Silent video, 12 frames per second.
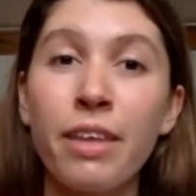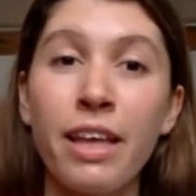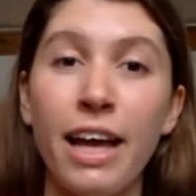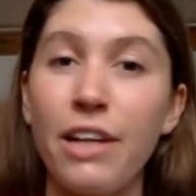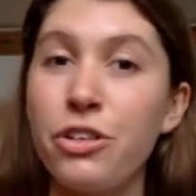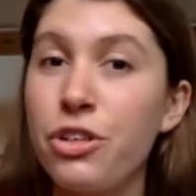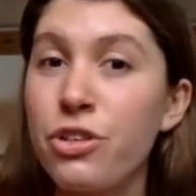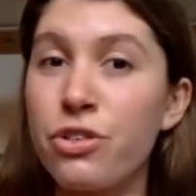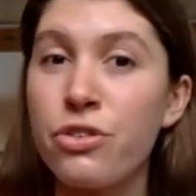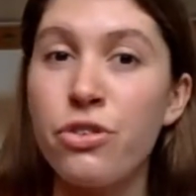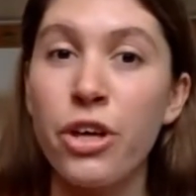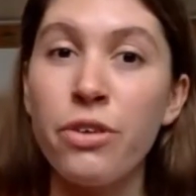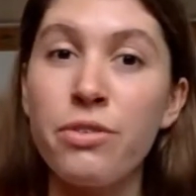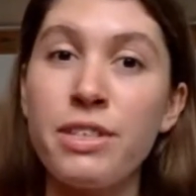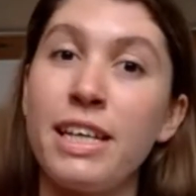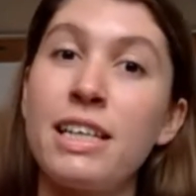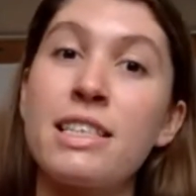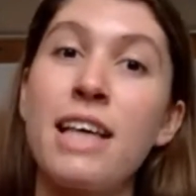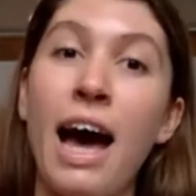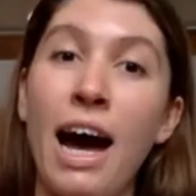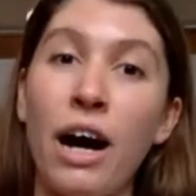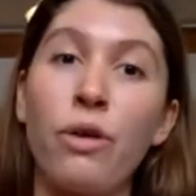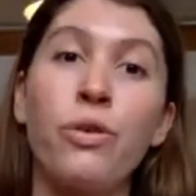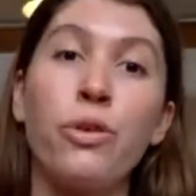And just notice
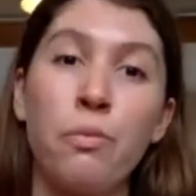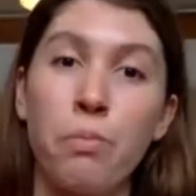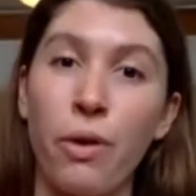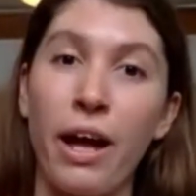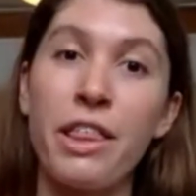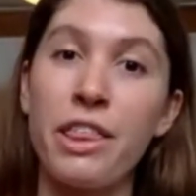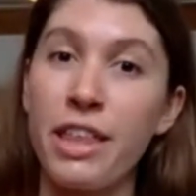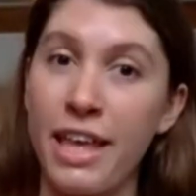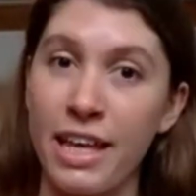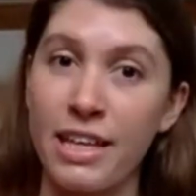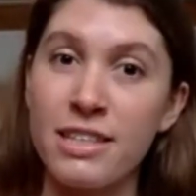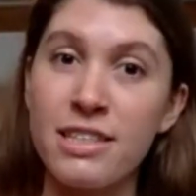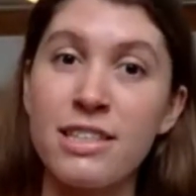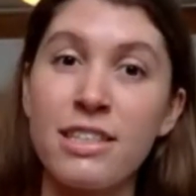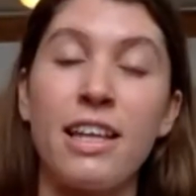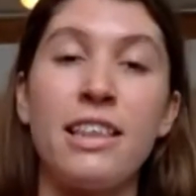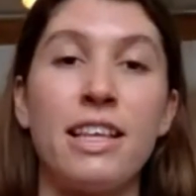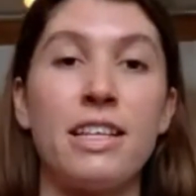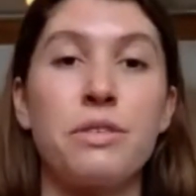how your breath is in this